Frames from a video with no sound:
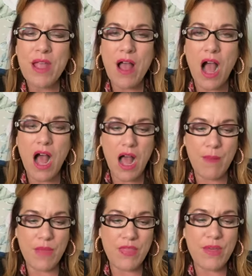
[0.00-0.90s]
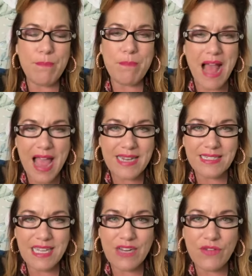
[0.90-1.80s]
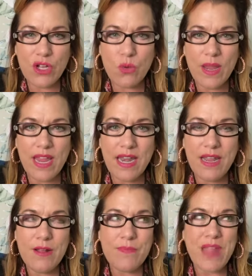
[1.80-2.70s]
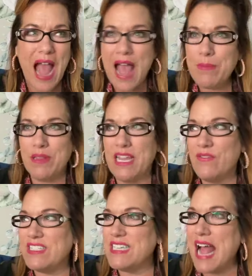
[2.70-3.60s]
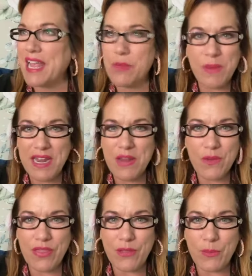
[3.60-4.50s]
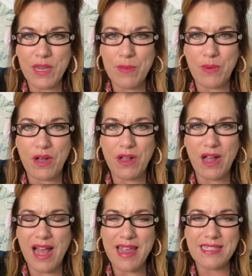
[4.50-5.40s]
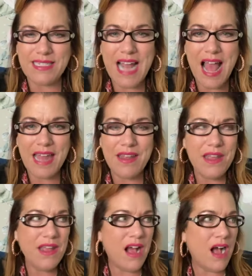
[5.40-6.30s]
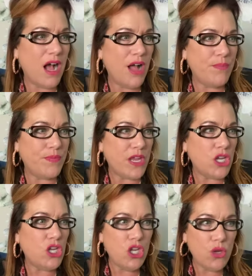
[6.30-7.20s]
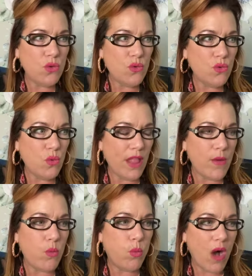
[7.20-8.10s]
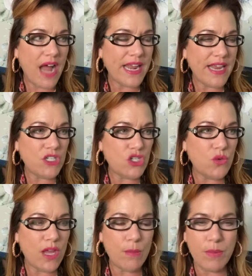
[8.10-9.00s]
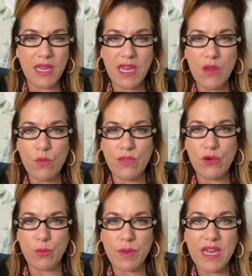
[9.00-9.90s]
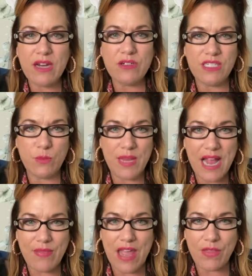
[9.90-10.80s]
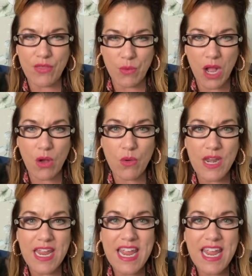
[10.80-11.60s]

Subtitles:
The mindset of a queen, I believe it's not competing with other people. It's not you like wanting to compete with your peers to be on that throne.